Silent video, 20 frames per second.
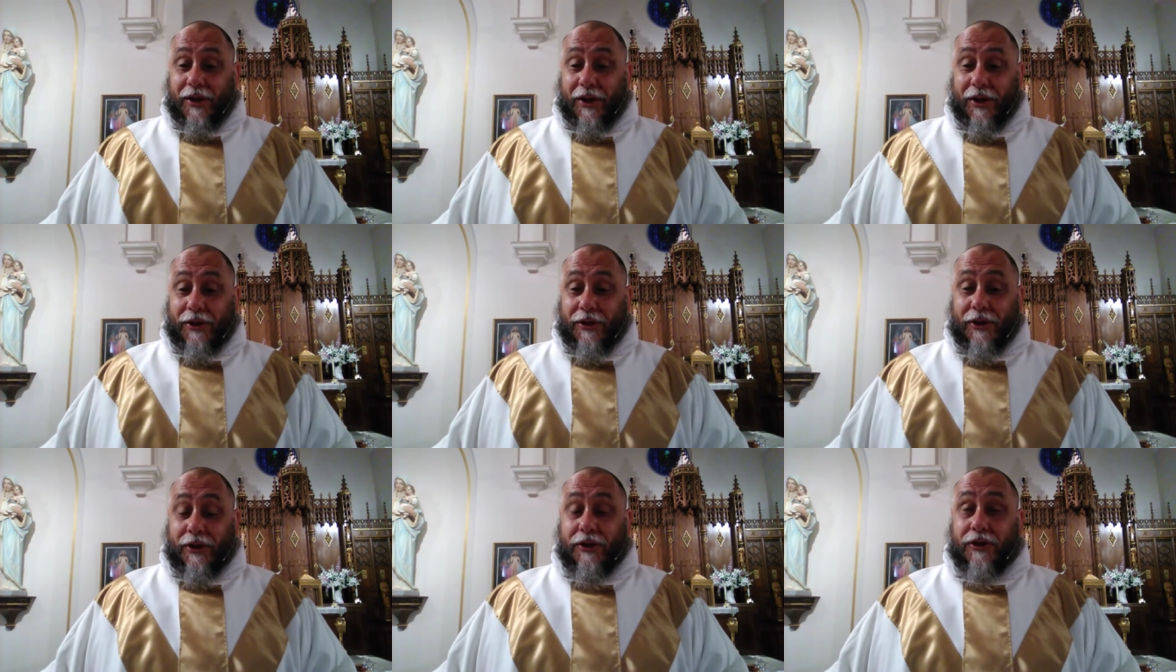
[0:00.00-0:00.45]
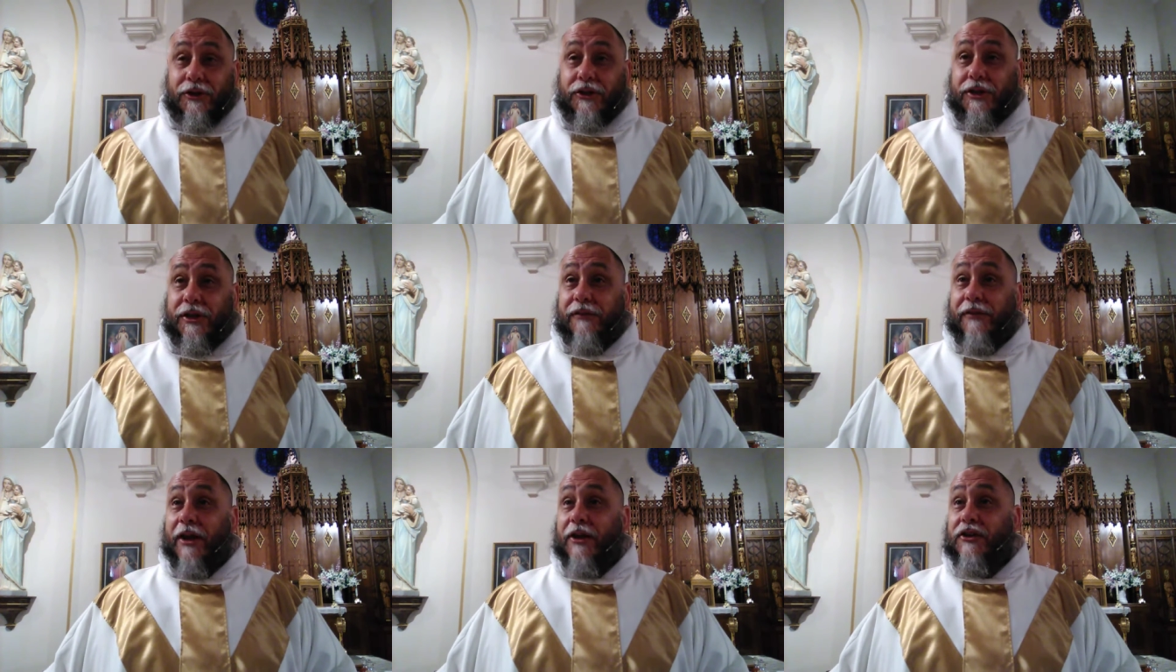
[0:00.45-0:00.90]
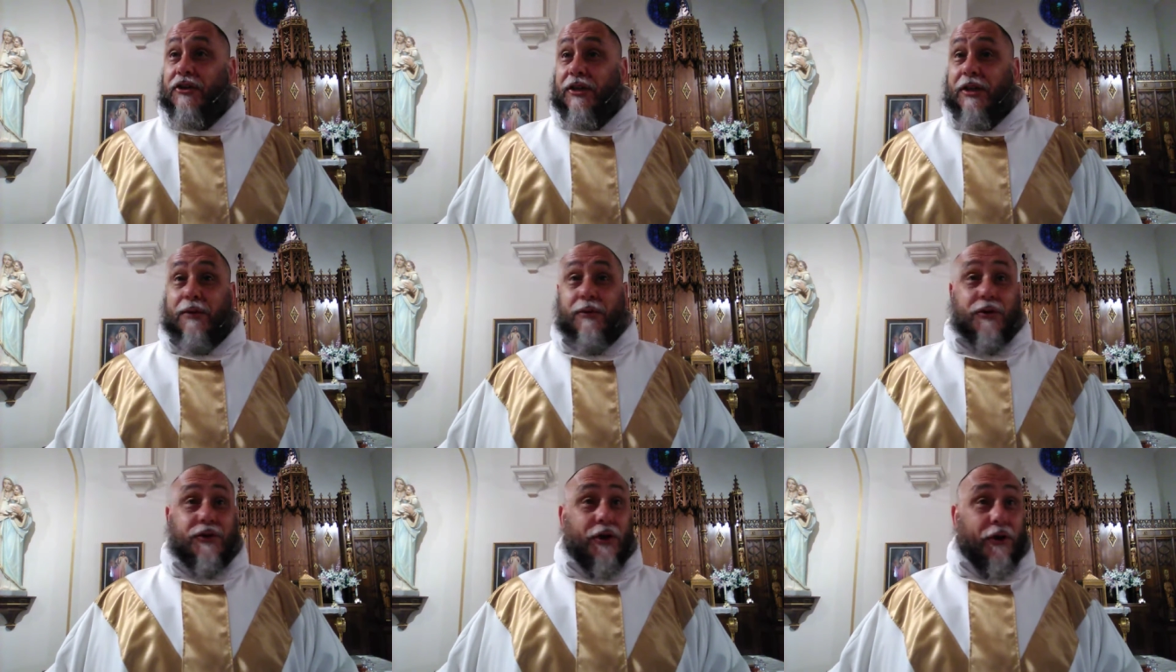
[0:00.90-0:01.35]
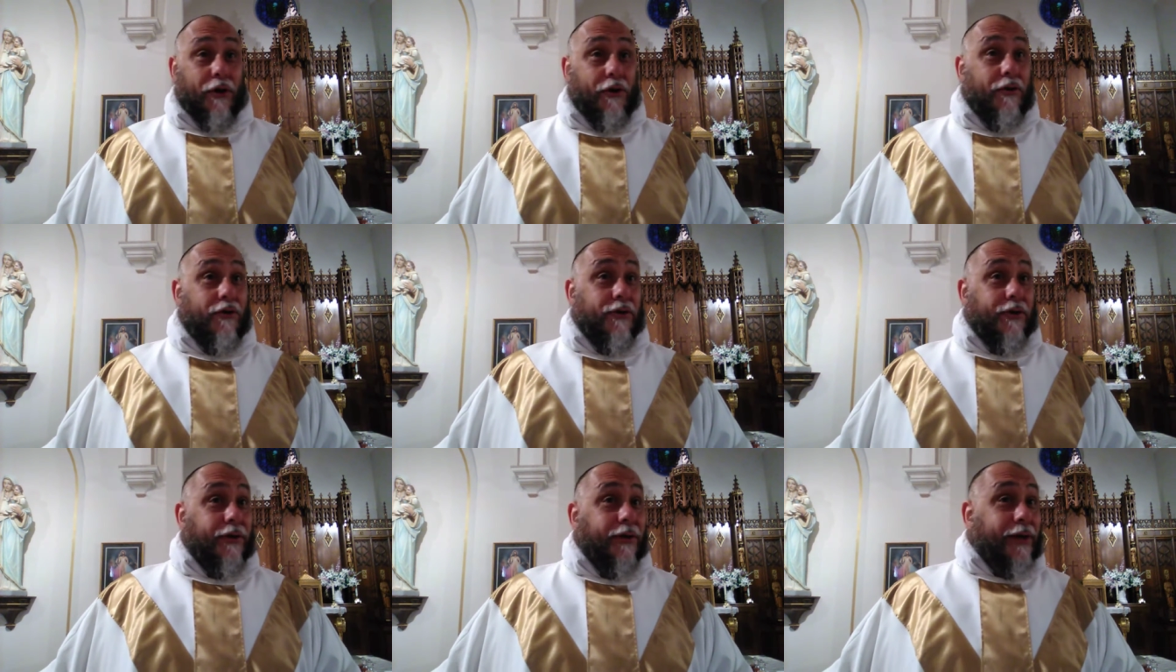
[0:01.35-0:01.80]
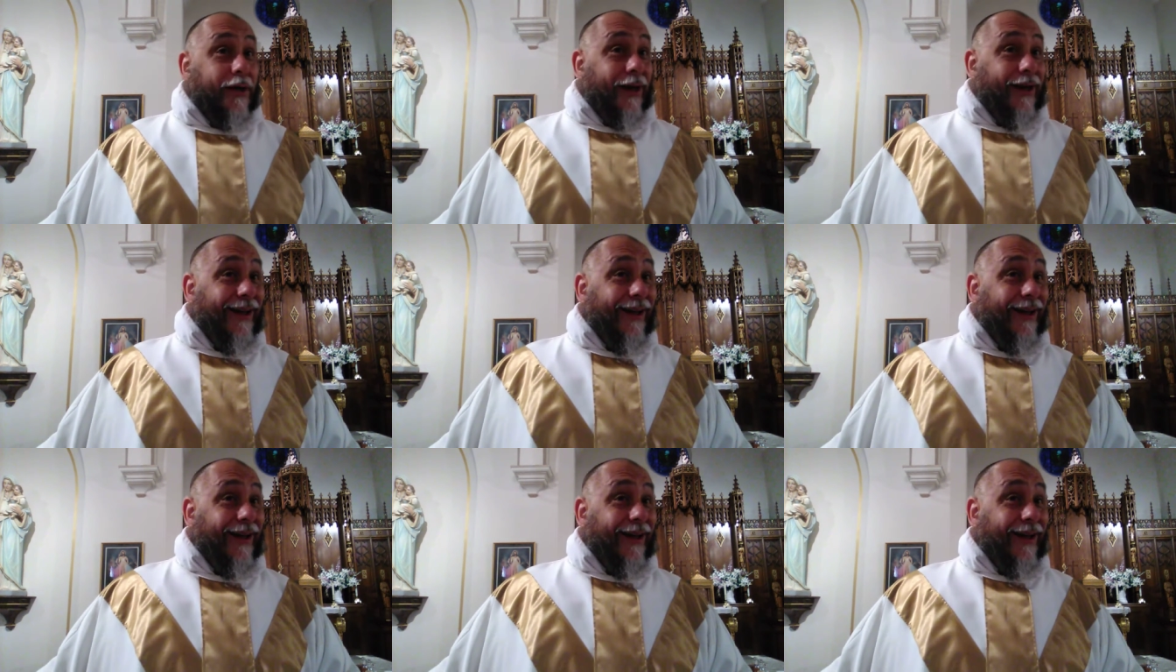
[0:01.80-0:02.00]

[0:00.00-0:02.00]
uh, she eventually was heard.